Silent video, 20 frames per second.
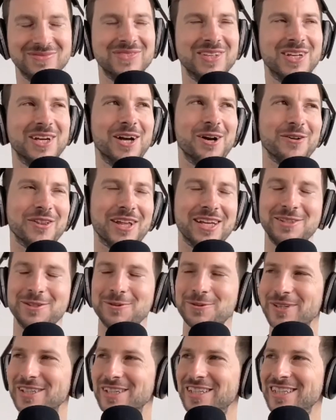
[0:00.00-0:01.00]
Oh, that's a
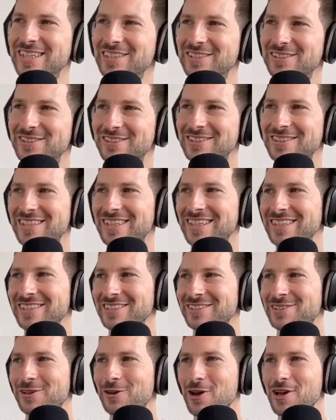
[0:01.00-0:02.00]
really interesting.
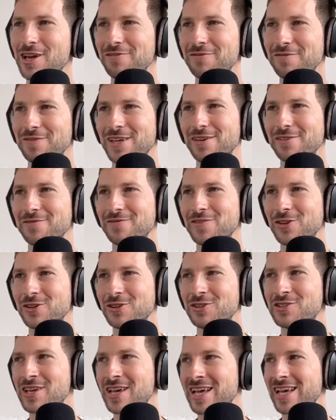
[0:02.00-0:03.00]
So if you're
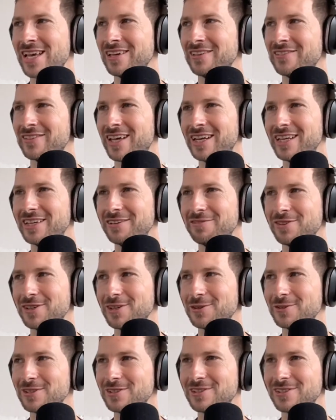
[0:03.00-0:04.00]
saying that if
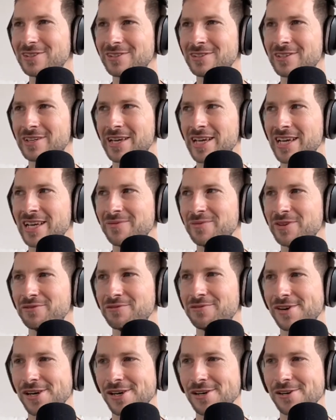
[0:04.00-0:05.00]
there was the same
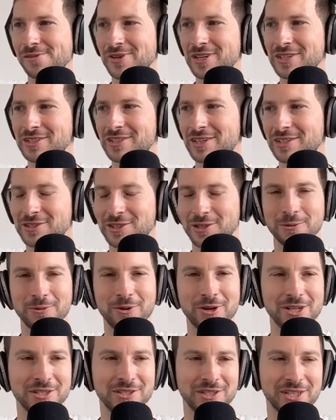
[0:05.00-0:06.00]
environment as there
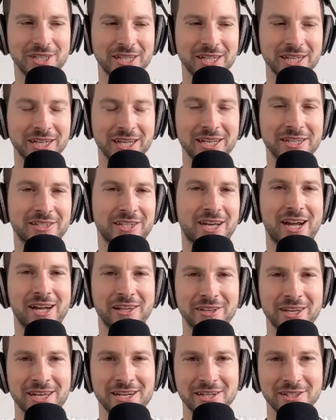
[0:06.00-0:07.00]
was in
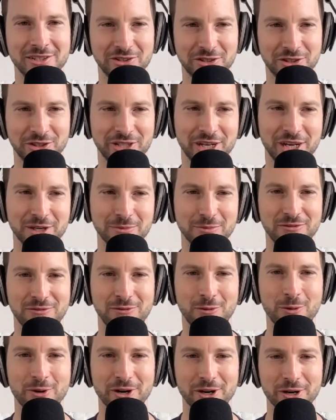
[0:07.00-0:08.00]
Thailand, as you shared
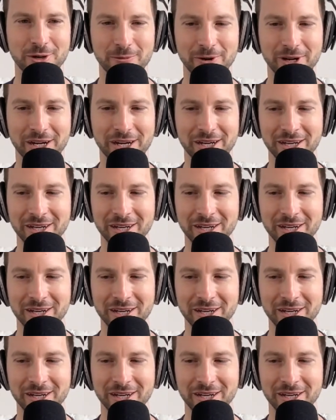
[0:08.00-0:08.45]
before, where